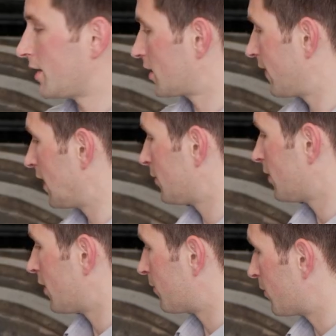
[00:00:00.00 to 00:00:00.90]
It is
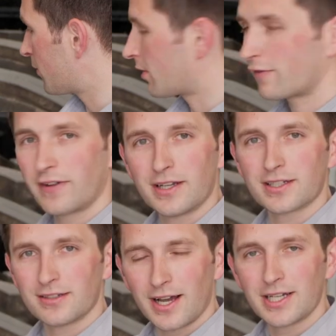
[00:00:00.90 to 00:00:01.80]
available on both the
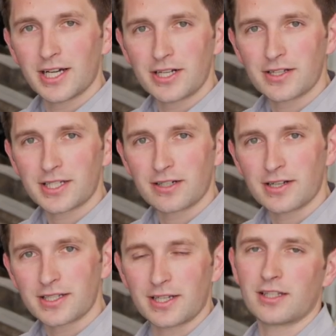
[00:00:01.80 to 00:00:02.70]
Fendt 900
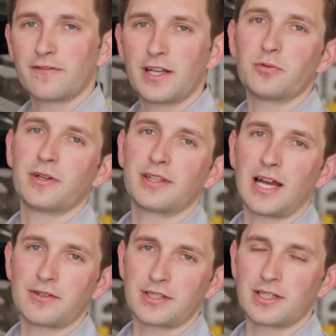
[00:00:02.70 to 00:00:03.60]
series and the Fendt
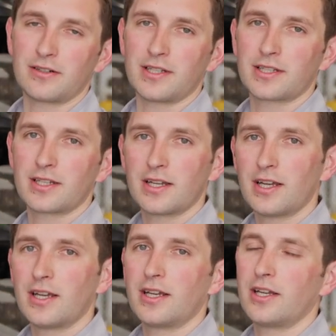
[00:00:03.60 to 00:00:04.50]
1000 series.
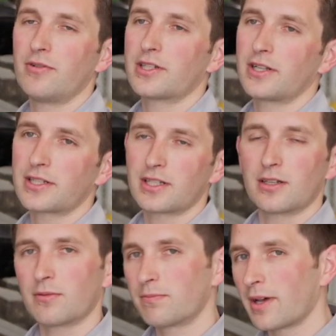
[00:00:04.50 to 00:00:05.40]
It results
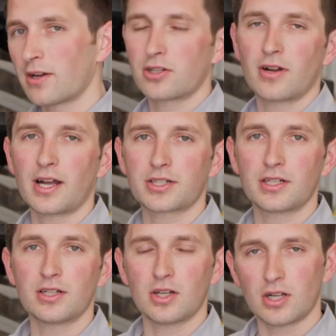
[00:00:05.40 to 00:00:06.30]
in better
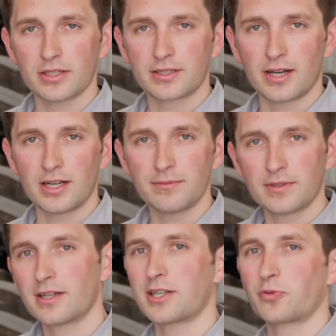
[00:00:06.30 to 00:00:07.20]
traction all the time,
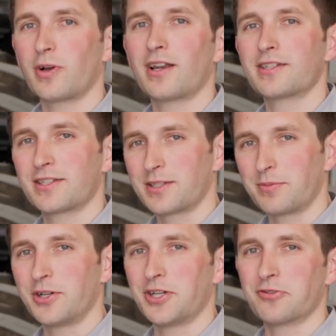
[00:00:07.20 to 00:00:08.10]
as well as a
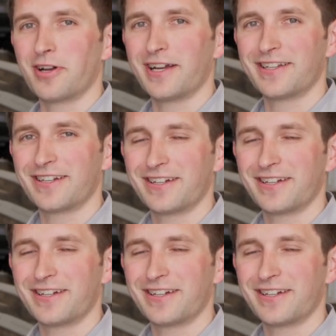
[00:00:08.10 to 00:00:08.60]
superior ride.